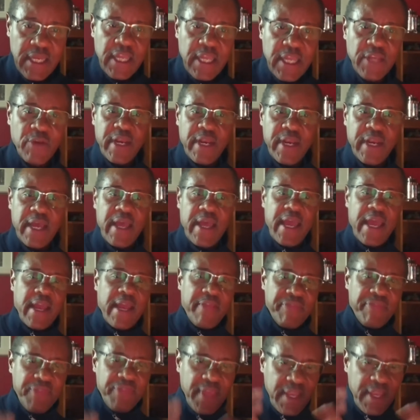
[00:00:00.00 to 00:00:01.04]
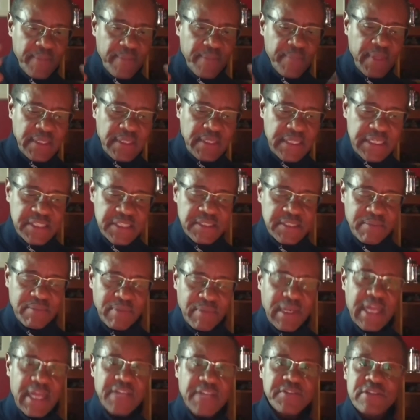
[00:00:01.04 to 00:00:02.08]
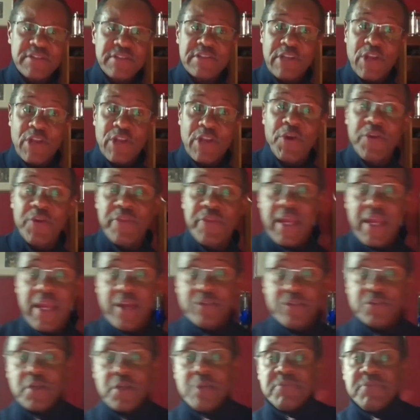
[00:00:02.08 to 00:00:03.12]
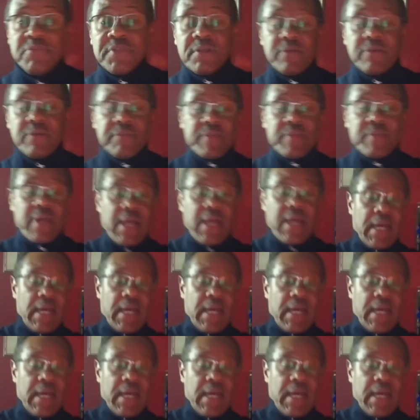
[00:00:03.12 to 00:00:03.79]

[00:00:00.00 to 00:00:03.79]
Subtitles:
And I think there's some lessons learned there in terms of